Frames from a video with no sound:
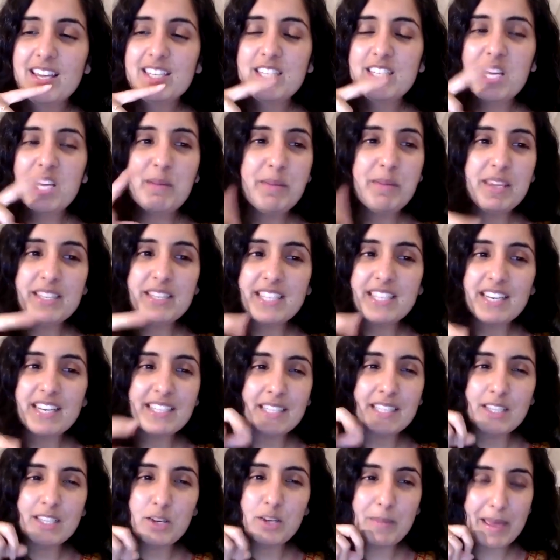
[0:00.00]
tell
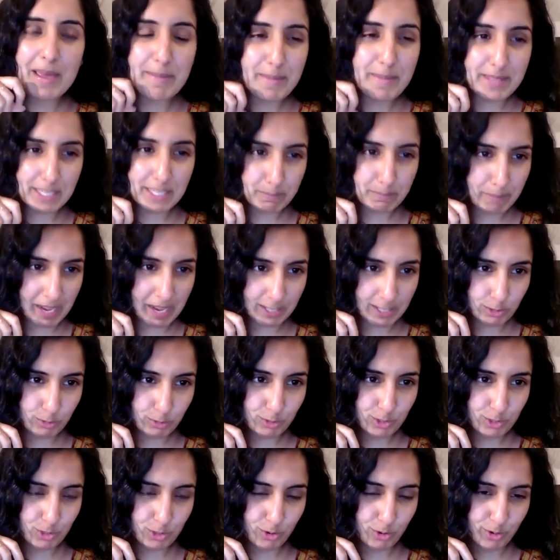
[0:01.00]
us a little bit about this
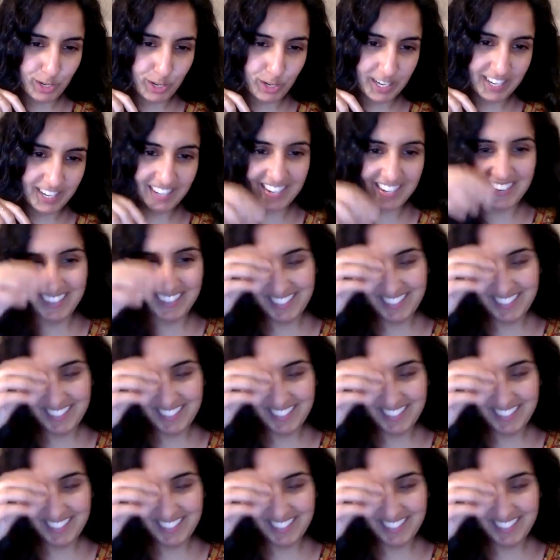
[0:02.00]
puzzle story.